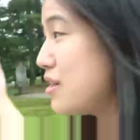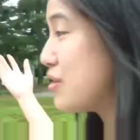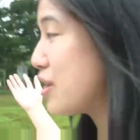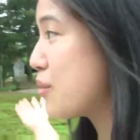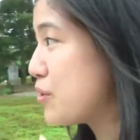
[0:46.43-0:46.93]
You
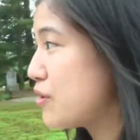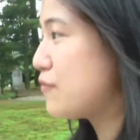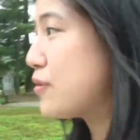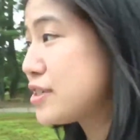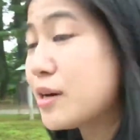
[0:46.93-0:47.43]
come here
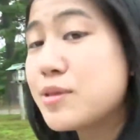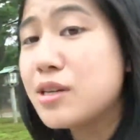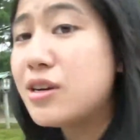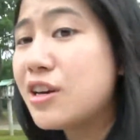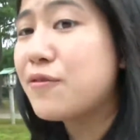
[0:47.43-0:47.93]
4 times a
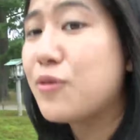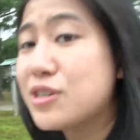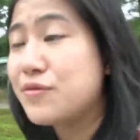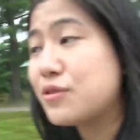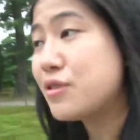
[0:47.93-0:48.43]
year, you get 4
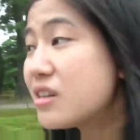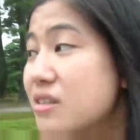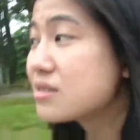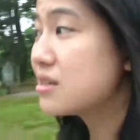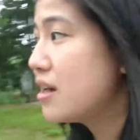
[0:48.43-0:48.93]
different looks.
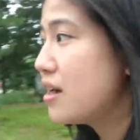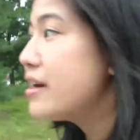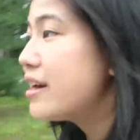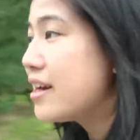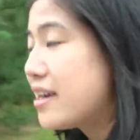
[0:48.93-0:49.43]

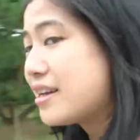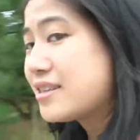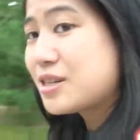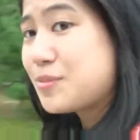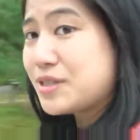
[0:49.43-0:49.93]
It's a
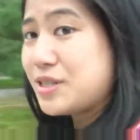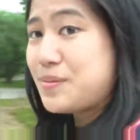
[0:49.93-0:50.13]
good place to